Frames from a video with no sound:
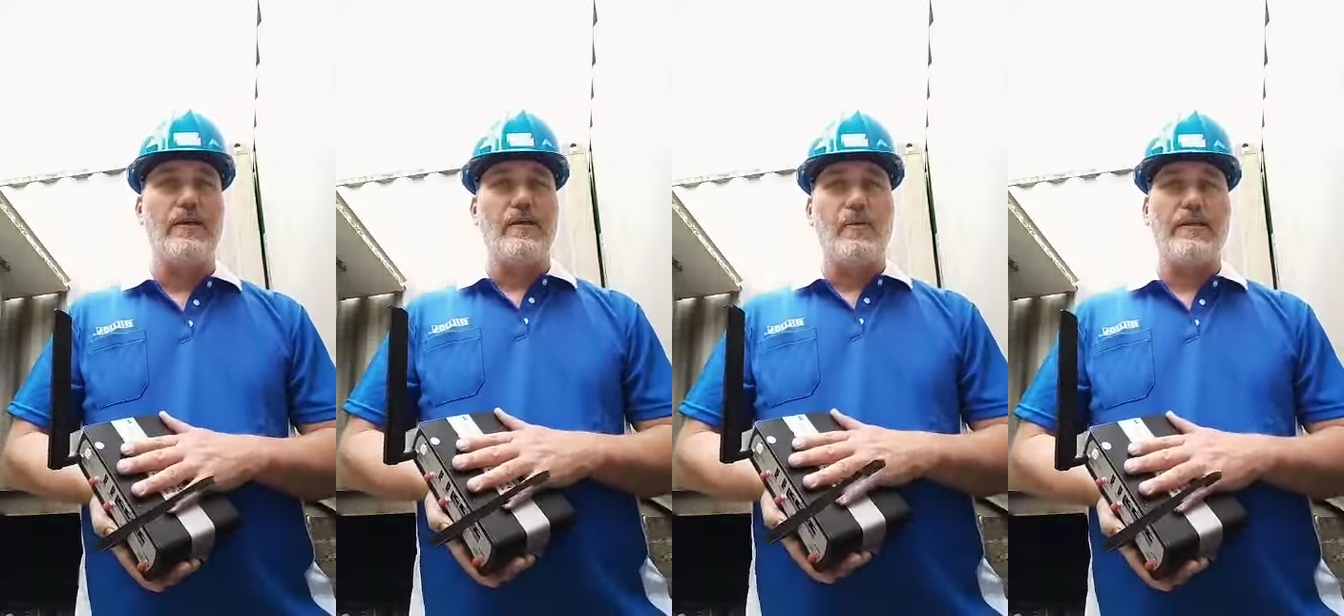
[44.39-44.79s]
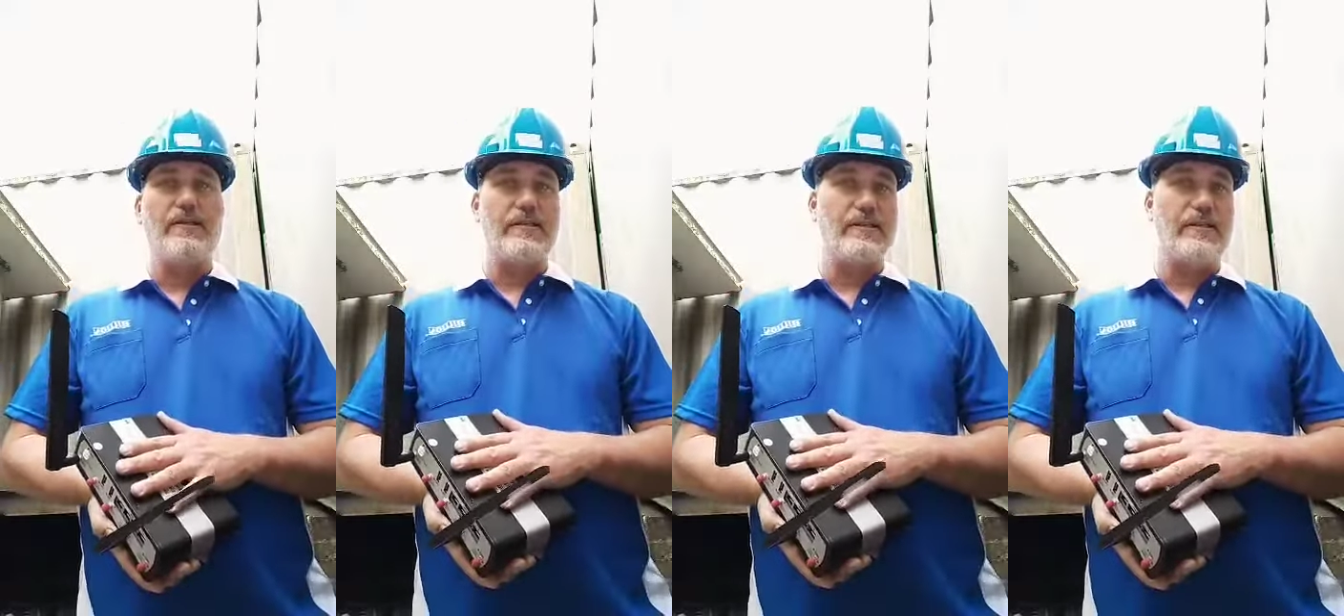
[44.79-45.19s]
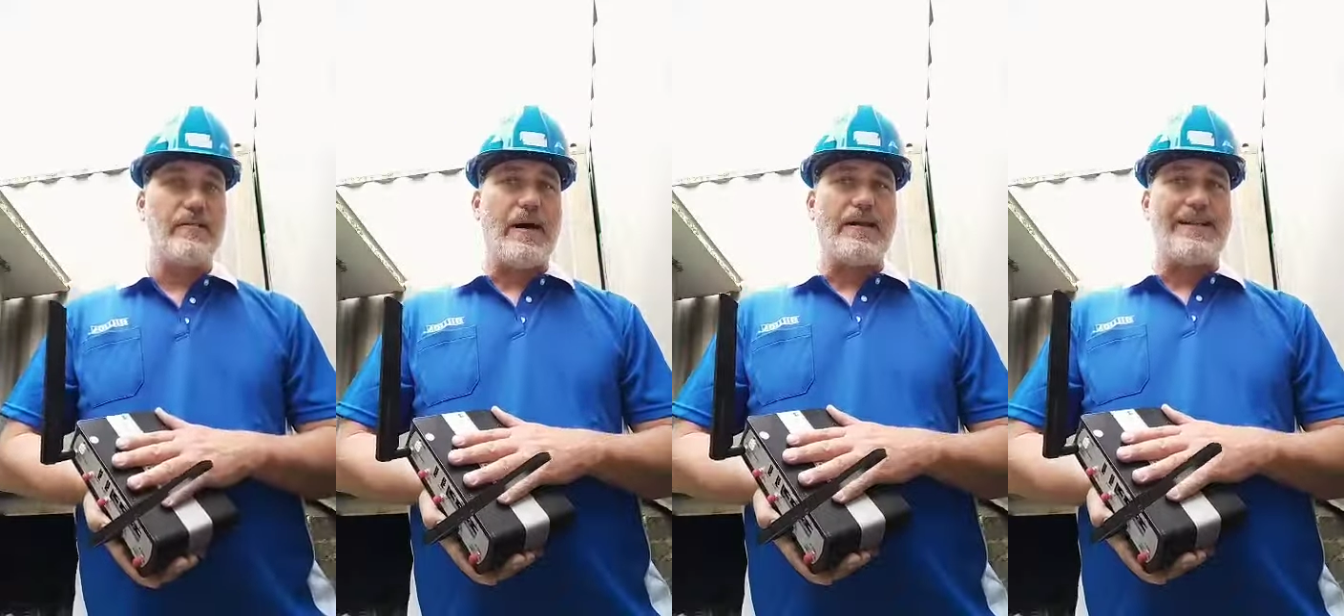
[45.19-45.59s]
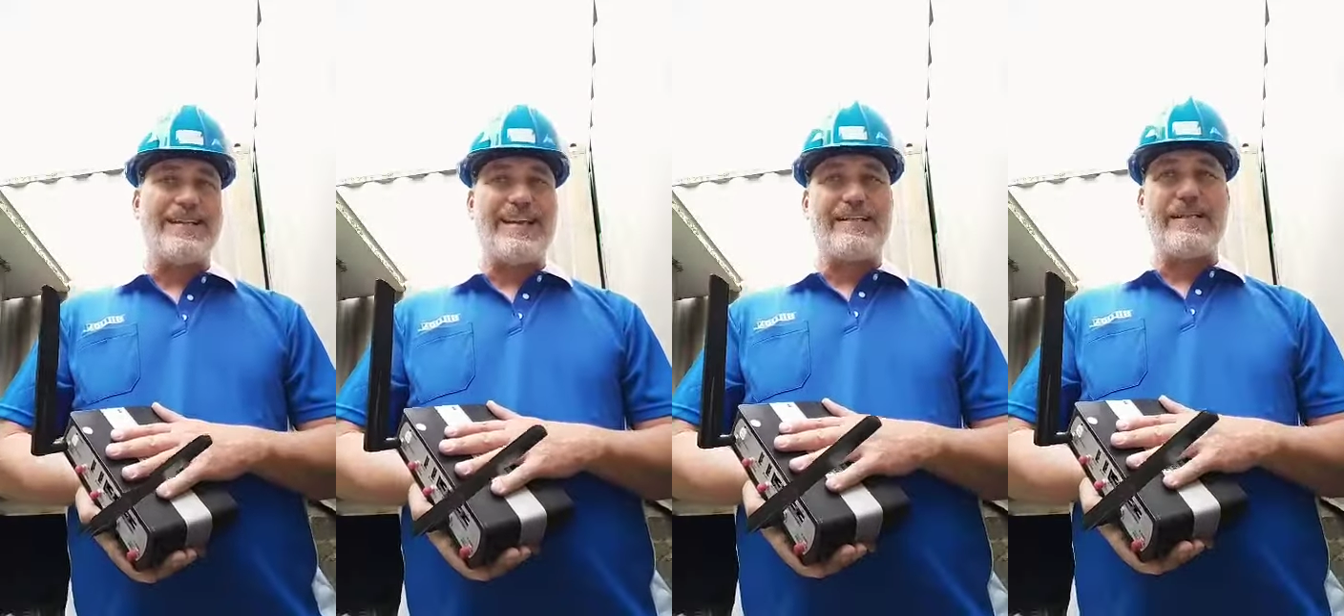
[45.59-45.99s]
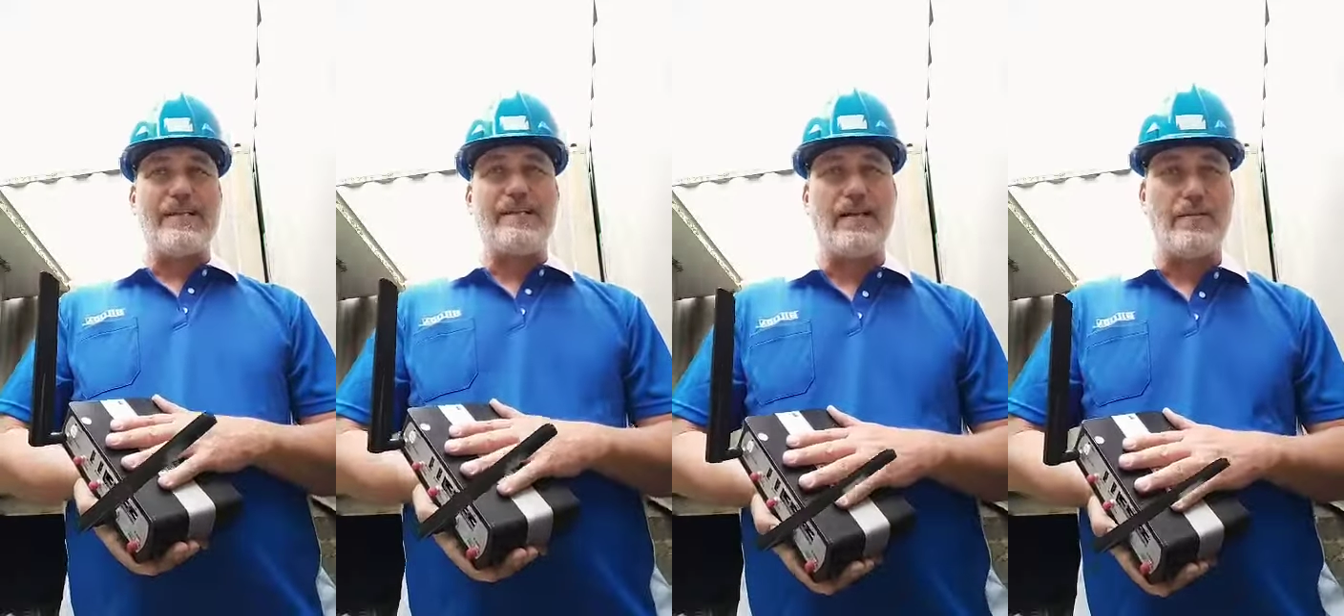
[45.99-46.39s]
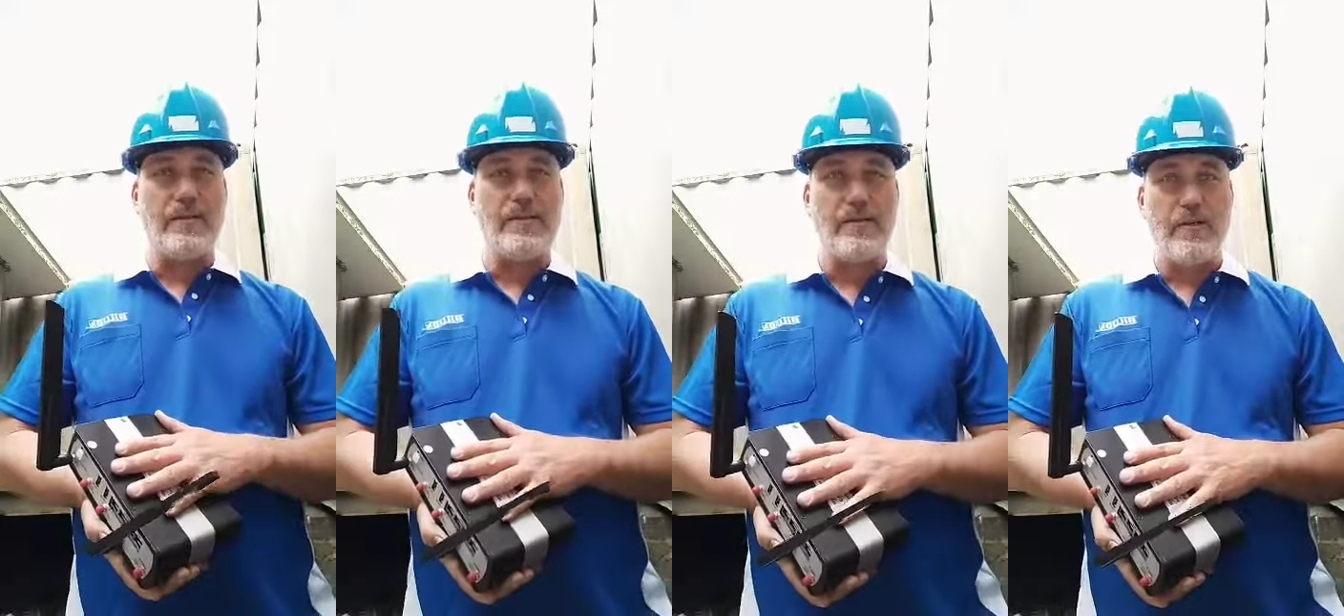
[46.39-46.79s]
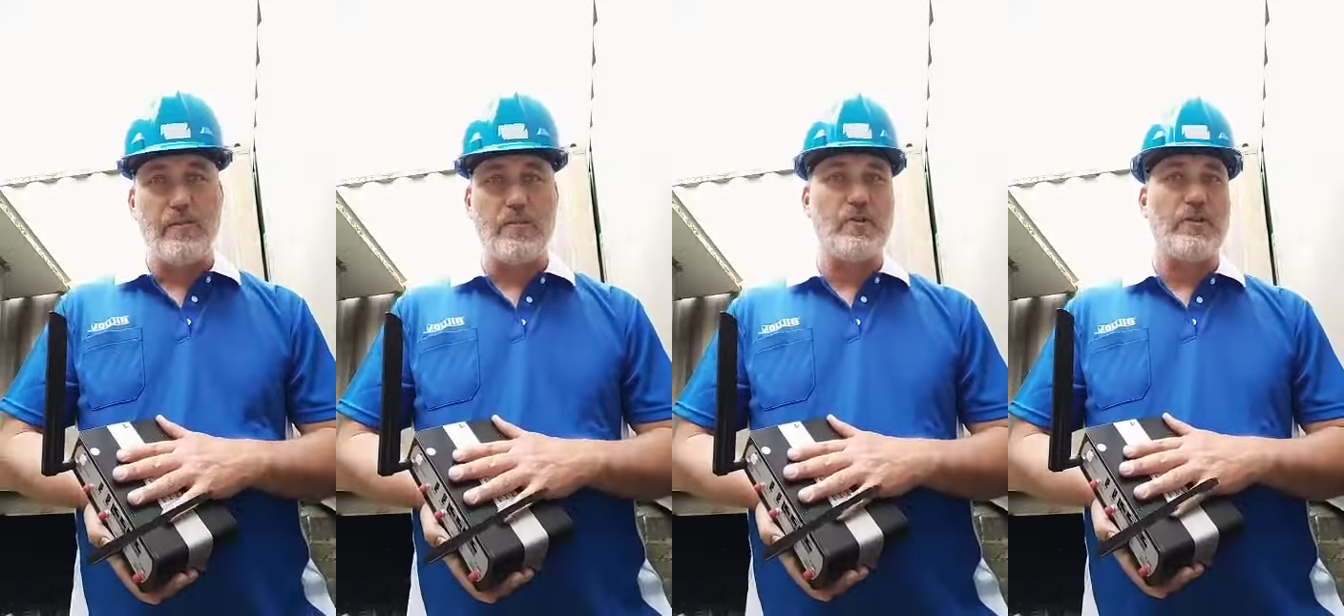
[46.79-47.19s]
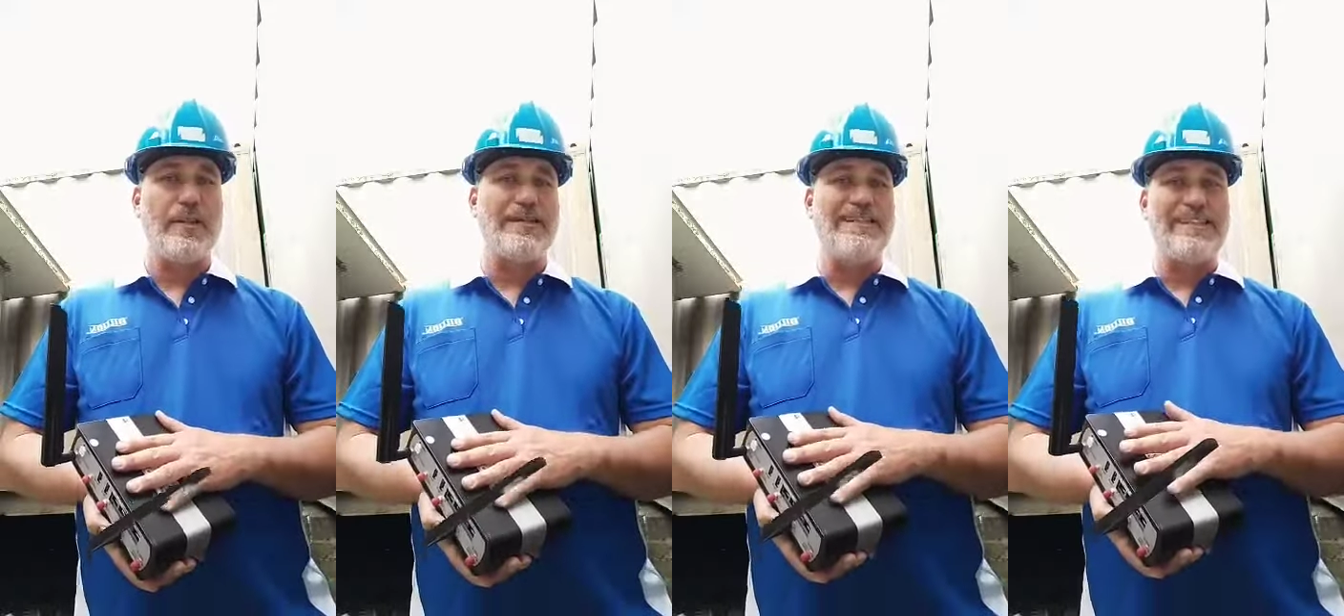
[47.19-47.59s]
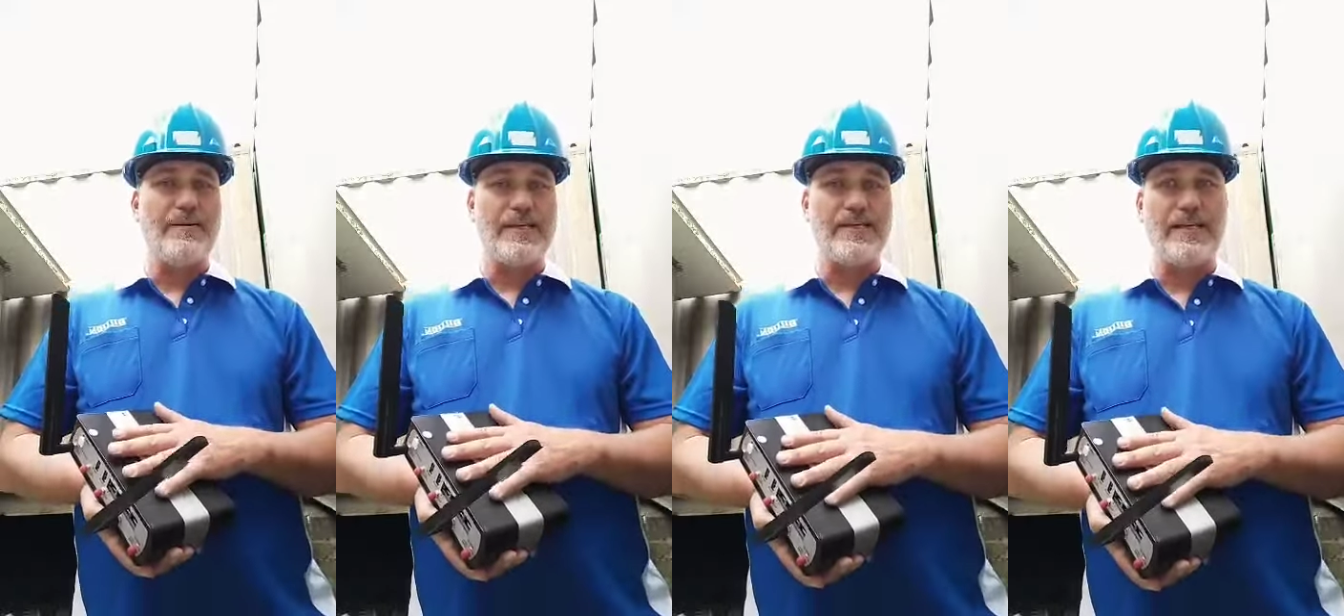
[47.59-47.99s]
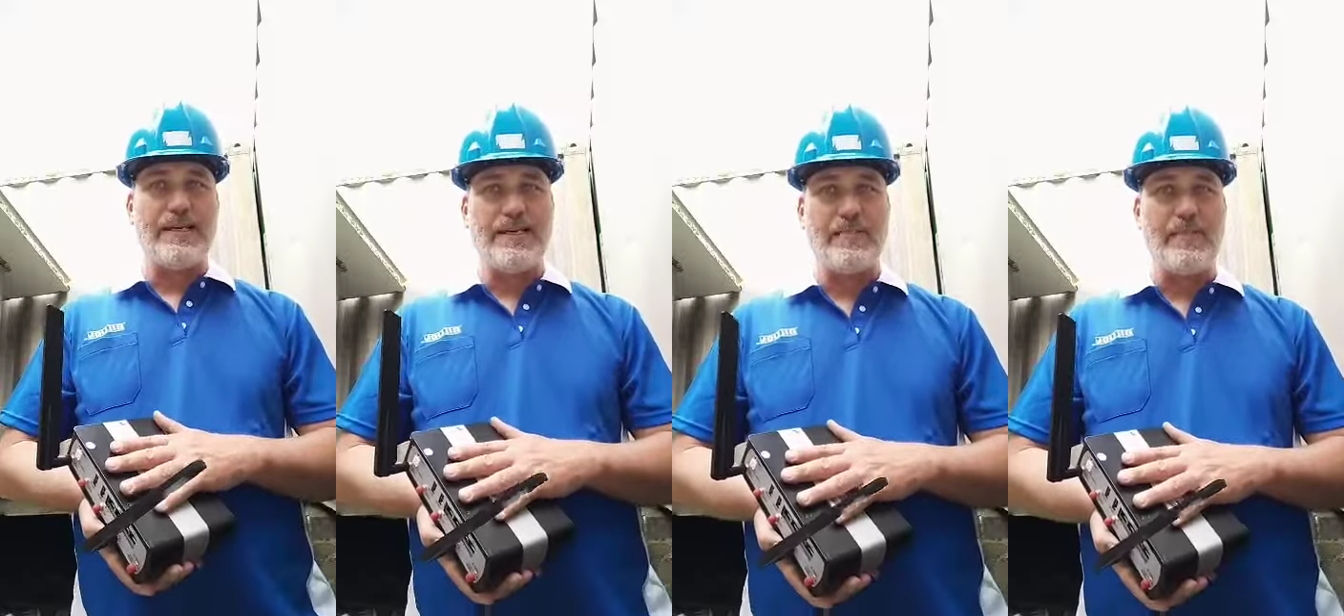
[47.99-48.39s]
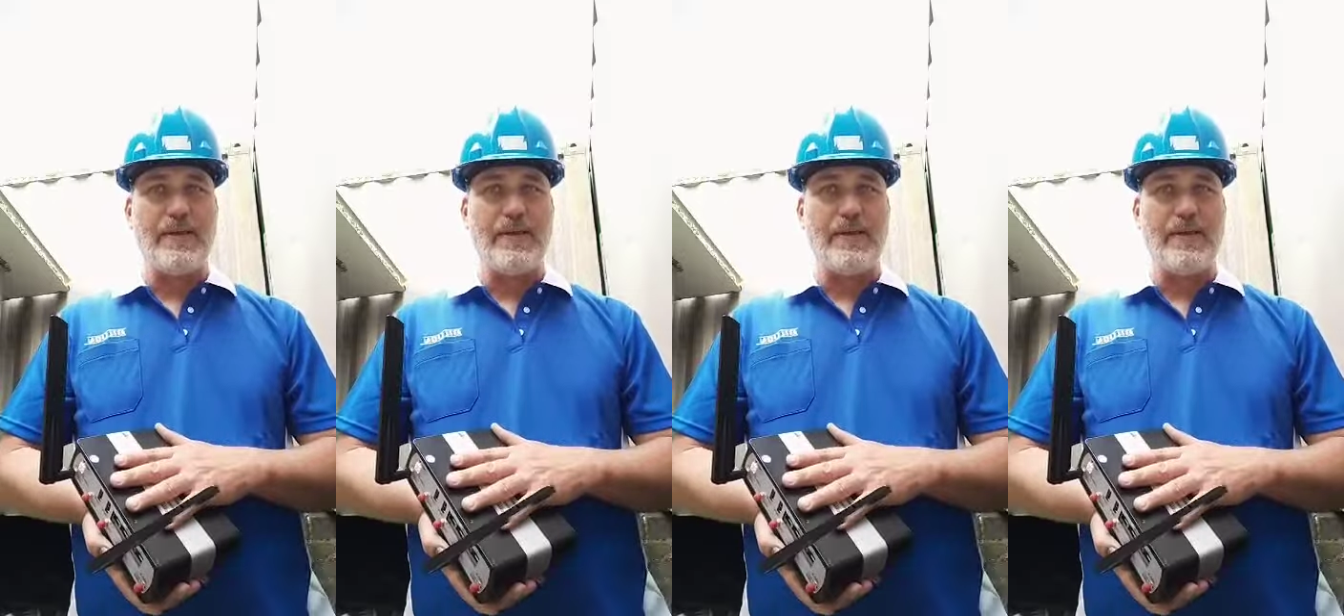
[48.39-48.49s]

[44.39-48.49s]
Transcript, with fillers: we assisted the mine in connecting these elements, which could then seamlessly keep